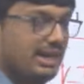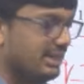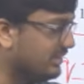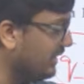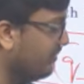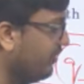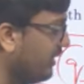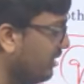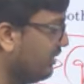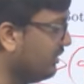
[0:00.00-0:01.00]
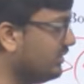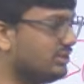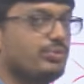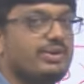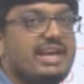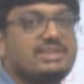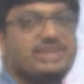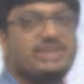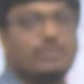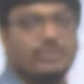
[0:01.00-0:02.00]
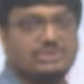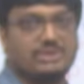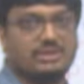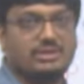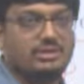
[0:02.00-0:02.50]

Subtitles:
and check for this one, extended version.